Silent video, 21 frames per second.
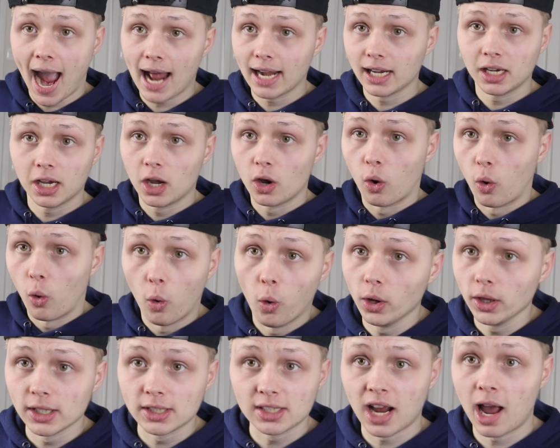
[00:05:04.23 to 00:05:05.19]
added in
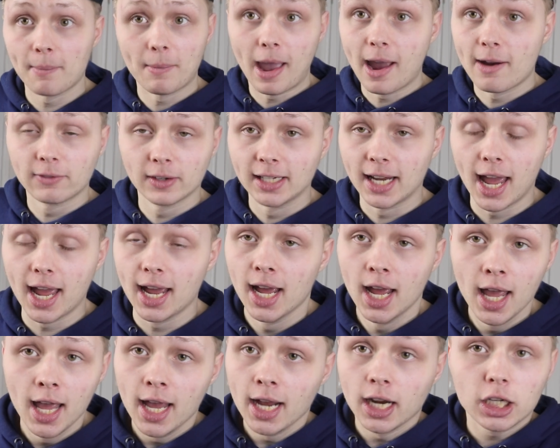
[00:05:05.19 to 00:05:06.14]
all the time every day
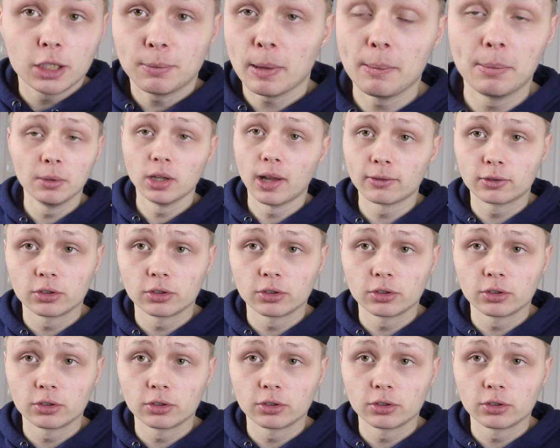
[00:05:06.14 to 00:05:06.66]
because people love